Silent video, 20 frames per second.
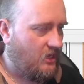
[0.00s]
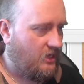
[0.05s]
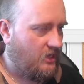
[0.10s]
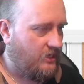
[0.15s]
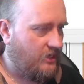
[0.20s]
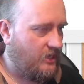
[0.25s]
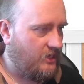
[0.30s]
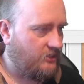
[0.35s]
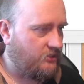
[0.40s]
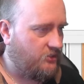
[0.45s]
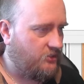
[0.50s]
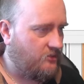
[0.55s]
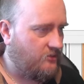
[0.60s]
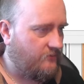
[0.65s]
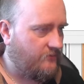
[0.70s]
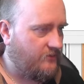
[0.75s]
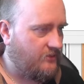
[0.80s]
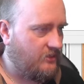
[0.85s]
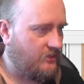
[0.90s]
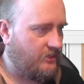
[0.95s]
I actually
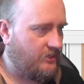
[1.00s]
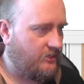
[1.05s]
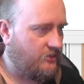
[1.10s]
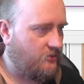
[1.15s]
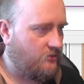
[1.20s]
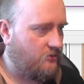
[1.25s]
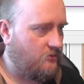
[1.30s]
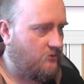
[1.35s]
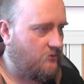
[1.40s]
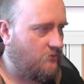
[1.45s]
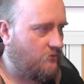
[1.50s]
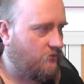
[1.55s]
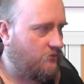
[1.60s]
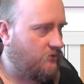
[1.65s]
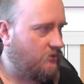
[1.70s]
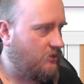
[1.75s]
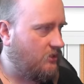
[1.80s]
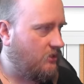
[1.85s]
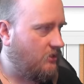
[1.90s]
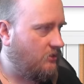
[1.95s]
often like to use
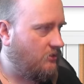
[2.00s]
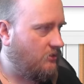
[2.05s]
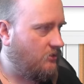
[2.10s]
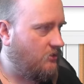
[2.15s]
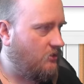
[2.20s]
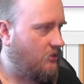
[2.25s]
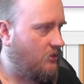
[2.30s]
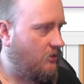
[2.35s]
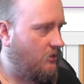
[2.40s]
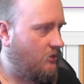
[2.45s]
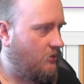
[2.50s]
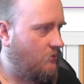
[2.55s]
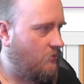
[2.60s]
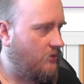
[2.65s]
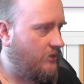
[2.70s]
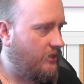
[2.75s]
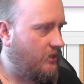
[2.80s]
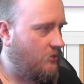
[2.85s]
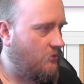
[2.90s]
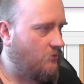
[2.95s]
a glow,
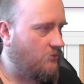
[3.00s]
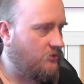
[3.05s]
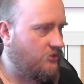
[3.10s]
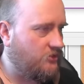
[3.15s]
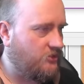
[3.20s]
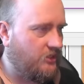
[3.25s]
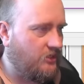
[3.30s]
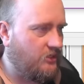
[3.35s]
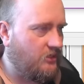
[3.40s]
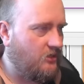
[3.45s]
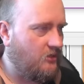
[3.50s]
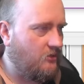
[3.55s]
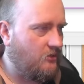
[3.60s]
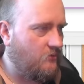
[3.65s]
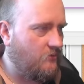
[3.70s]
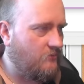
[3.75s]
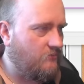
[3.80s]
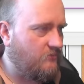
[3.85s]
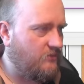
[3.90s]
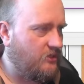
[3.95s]
an outside
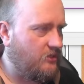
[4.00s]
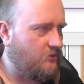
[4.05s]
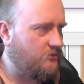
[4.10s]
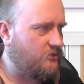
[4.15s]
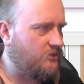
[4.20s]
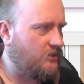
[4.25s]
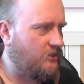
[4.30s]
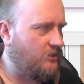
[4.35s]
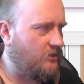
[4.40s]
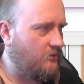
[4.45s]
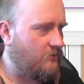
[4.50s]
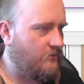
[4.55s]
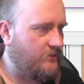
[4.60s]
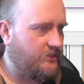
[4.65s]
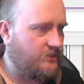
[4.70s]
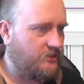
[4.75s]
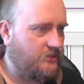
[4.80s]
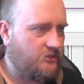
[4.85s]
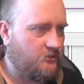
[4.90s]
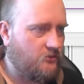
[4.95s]
glow. The outside glow
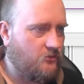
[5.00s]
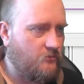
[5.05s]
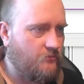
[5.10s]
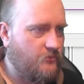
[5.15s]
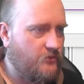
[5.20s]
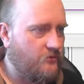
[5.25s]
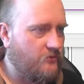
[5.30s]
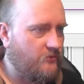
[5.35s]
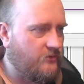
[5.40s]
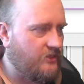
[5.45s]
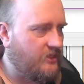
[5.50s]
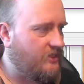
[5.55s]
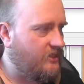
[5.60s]
is computed